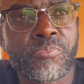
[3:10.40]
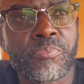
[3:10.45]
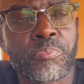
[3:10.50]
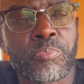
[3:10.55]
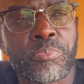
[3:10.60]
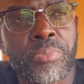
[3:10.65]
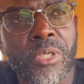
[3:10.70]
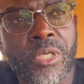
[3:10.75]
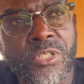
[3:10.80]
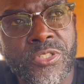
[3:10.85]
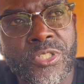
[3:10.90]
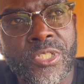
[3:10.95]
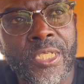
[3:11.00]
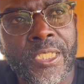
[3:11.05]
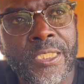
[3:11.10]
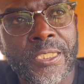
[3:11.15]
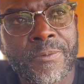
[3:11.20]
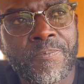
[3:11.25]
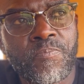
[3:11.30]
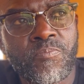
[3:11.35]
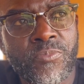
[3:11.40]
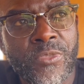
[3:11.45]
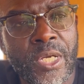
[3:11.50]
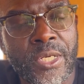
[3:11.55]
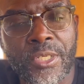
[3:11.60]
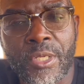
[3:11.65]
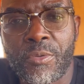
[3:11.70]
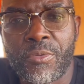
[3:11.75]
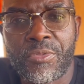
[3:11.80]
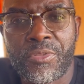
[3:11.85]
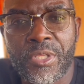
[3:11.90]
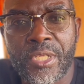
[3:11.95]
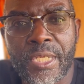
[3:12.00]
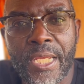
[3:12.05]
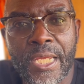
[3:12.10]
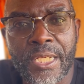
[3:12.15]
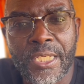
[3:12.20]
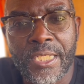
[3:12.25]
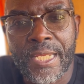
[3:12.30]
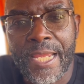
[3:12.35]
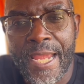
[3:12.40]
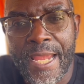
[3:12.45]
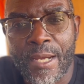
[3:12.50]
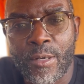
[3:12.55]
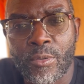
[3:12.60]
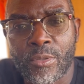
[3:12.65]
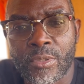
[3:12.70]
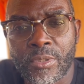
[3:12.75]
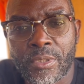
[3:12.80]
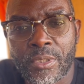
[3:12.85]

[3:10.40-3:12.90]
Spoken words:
Personally, I don't think Eddie Howe